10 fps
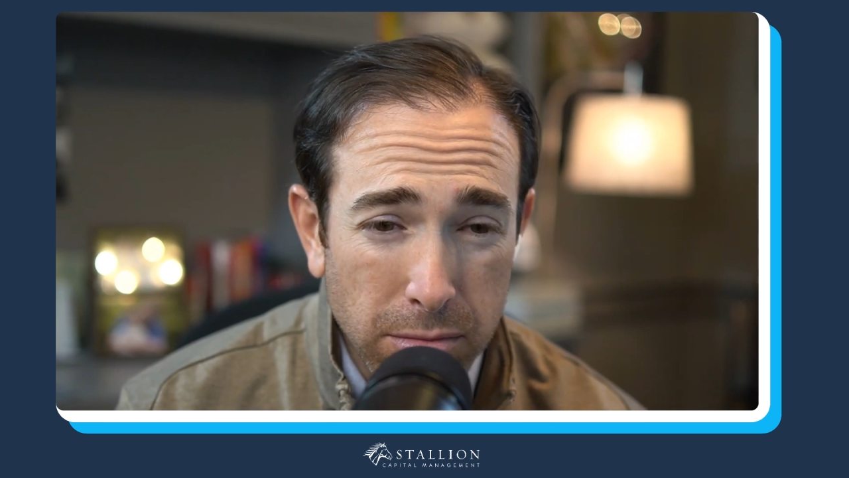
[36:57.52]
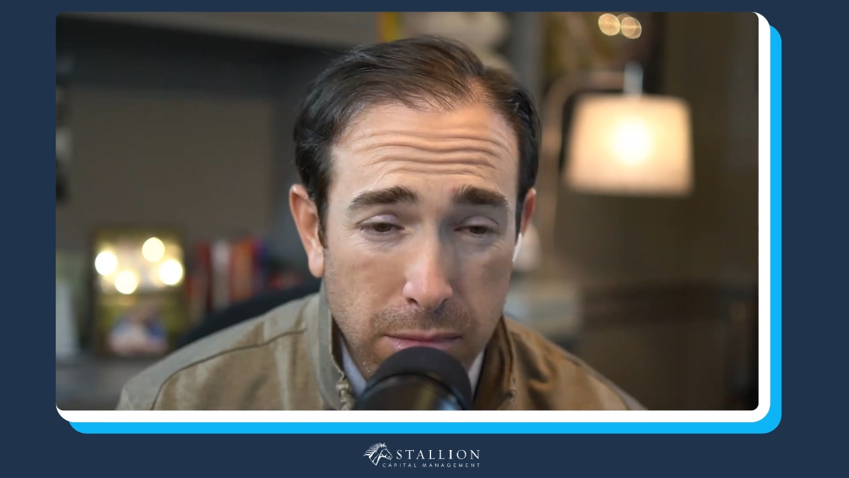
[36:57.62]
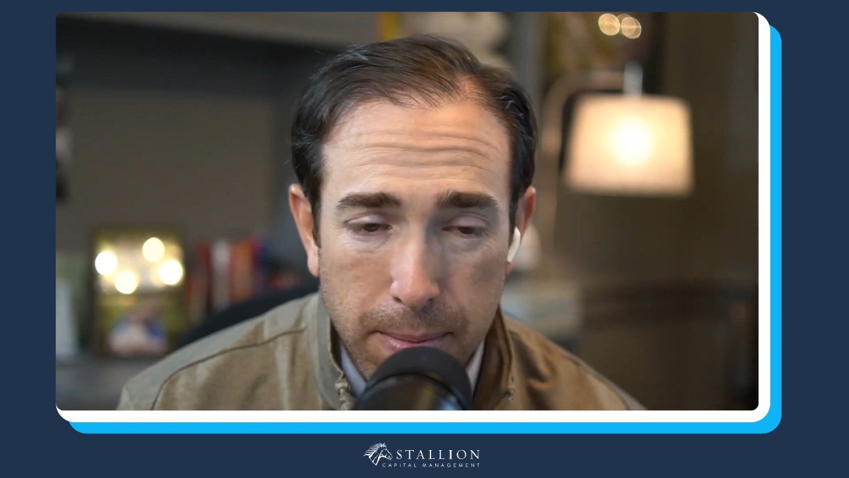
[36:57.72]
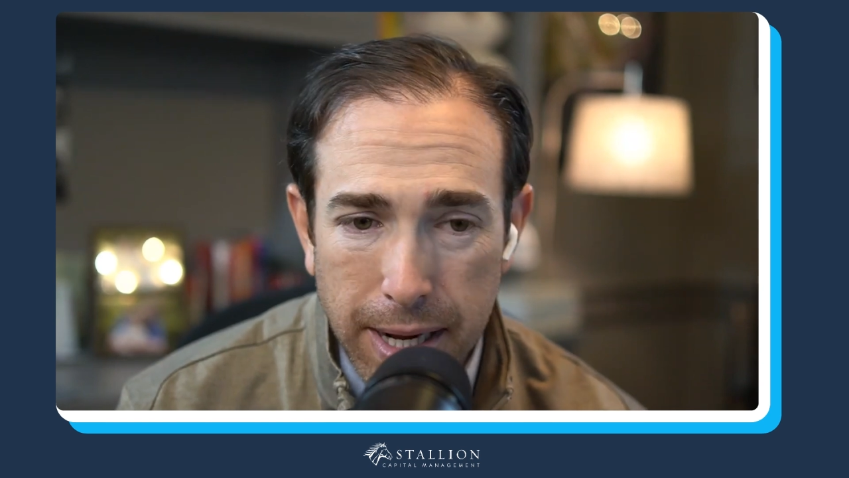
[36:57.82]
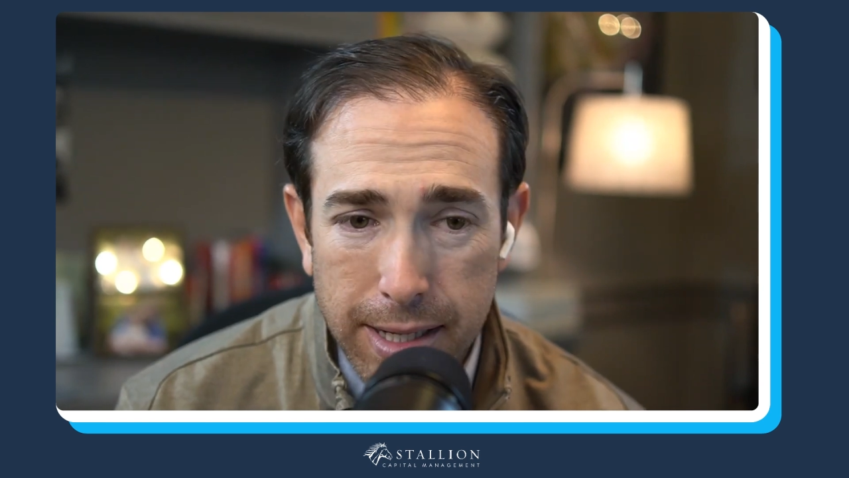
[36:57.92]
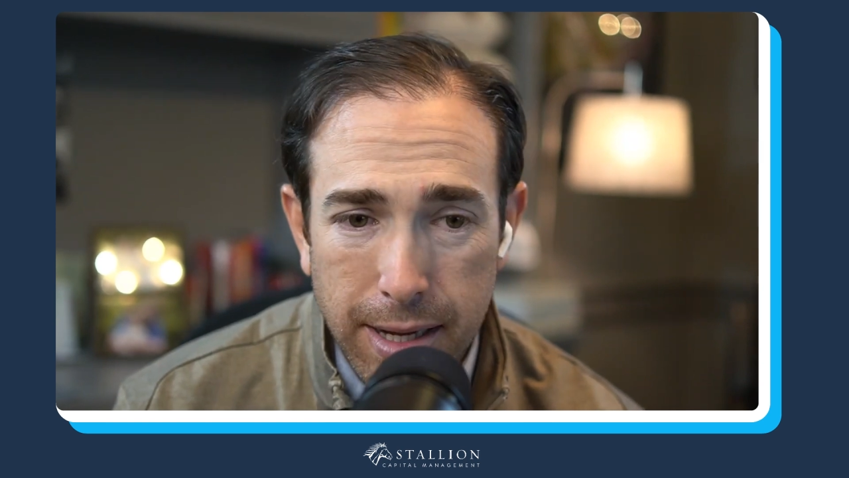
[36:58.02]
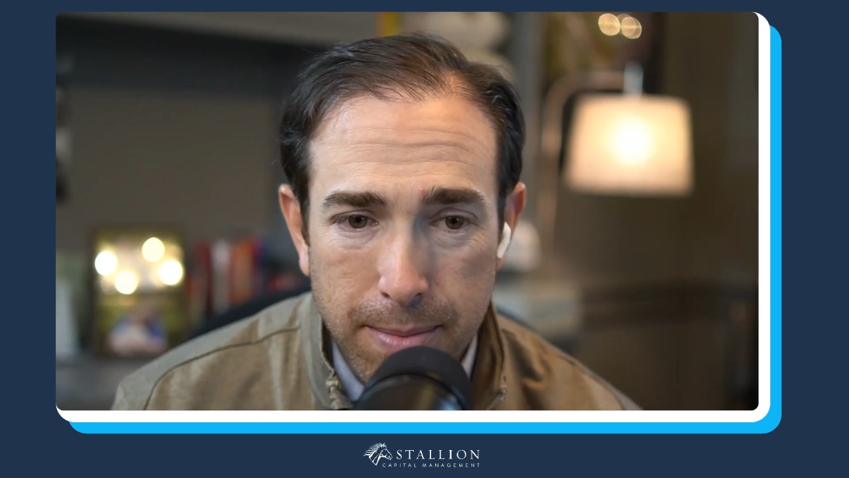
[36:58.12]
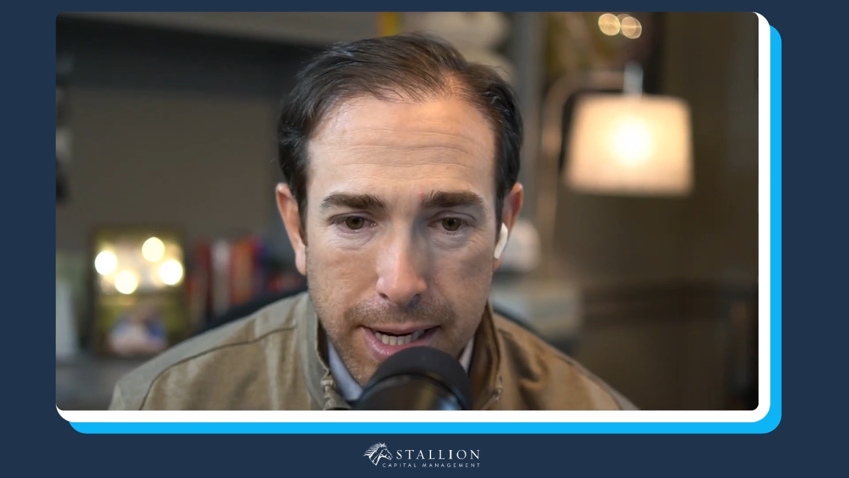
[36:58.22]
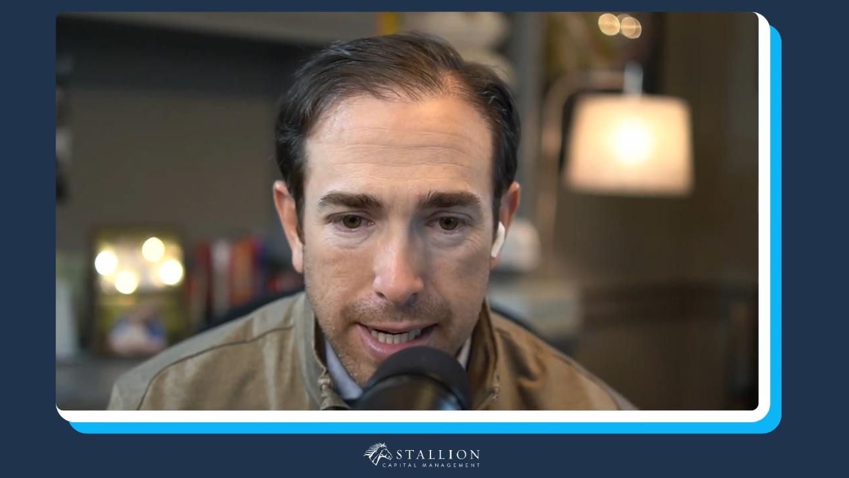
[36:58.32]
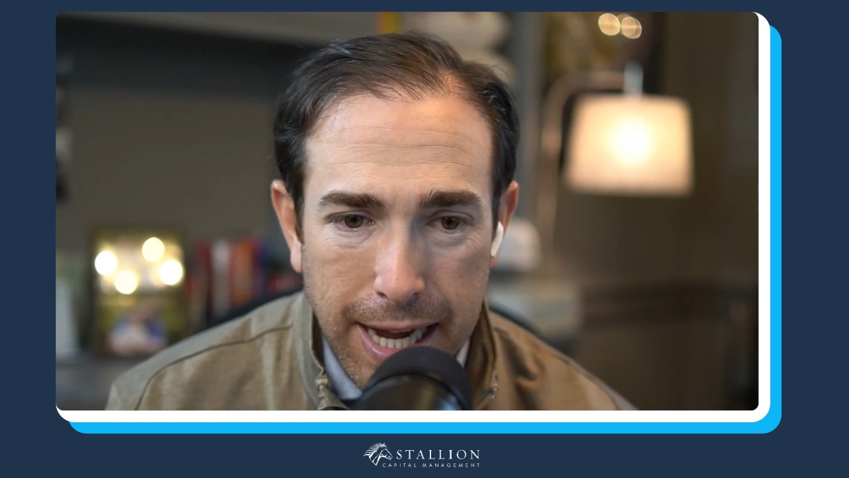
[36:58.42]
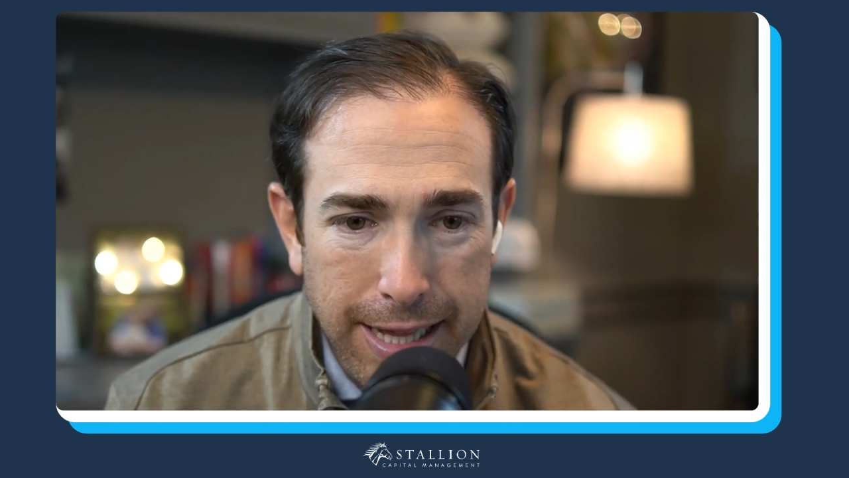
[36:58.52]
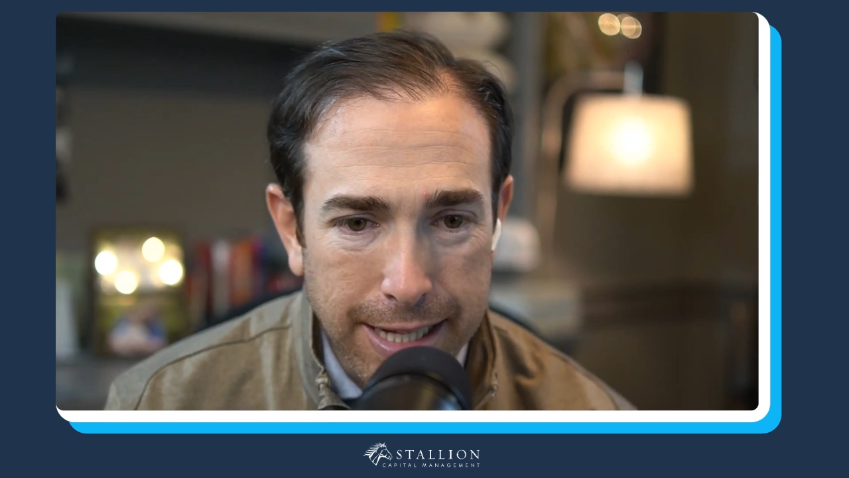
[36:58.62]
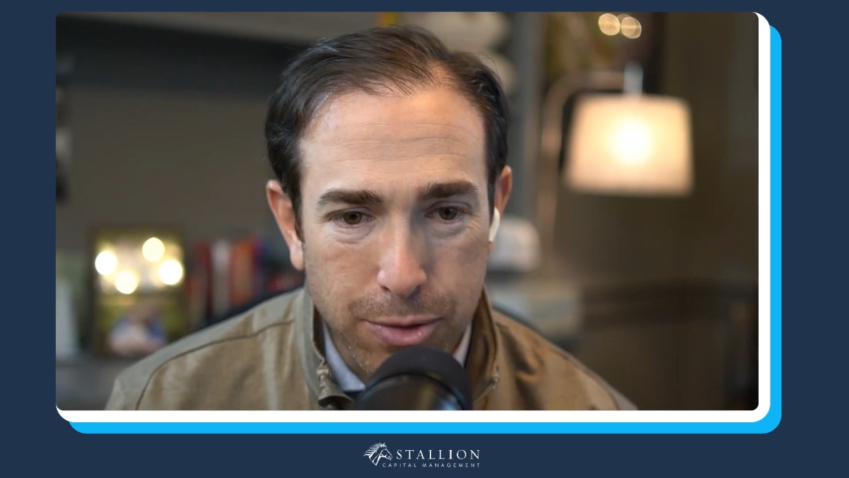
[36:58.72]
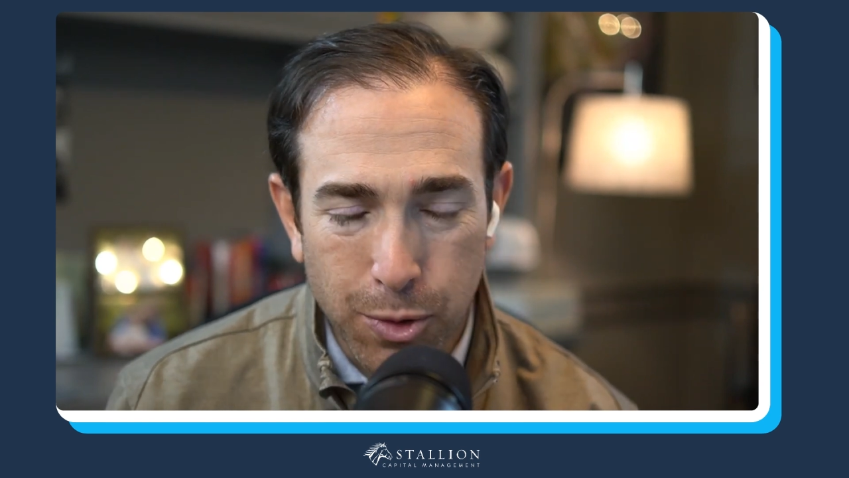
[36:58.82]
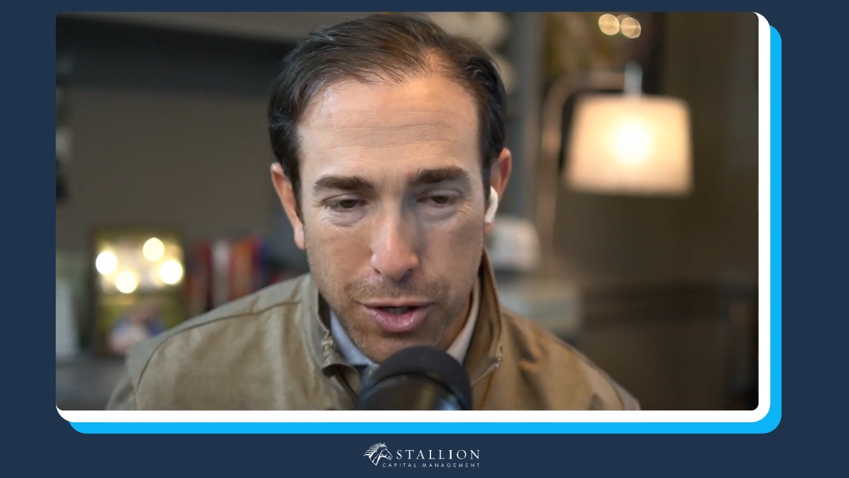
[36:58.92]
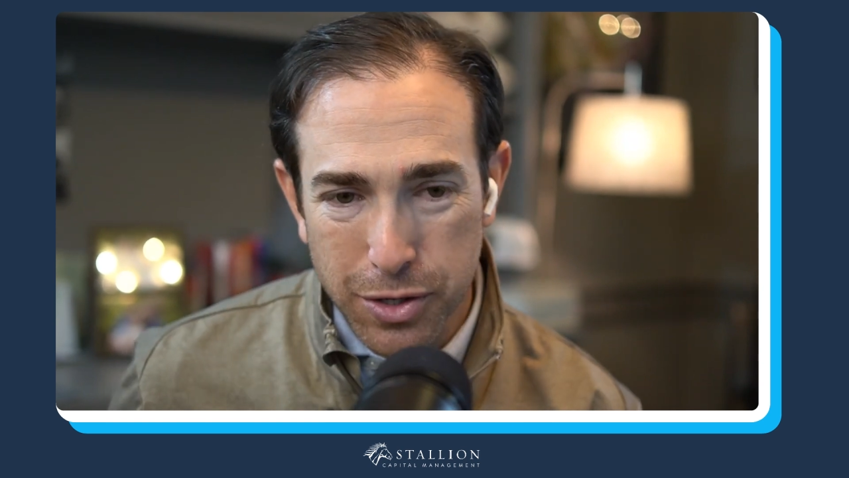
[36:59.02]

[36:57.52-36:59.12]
Again, that's one of